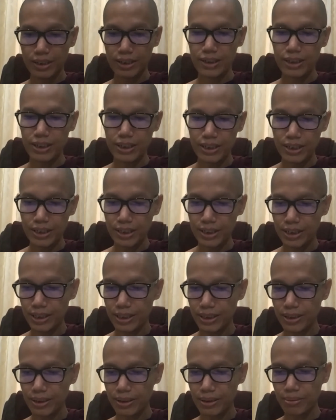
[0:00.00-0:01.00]
In
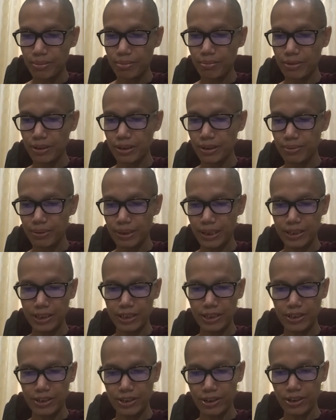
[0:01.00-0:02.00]
the previous
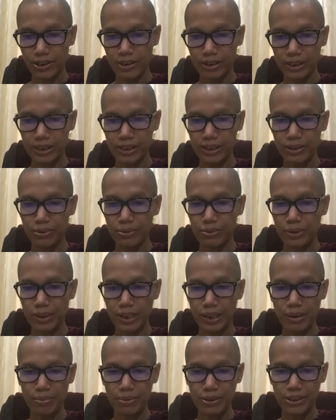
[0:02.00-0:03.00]
talk, we
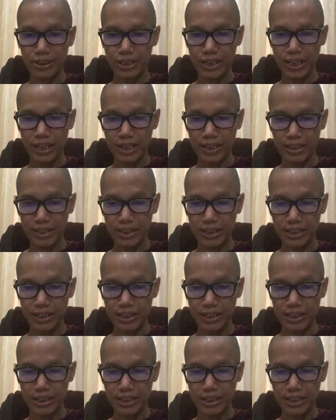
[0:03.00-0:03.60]
have said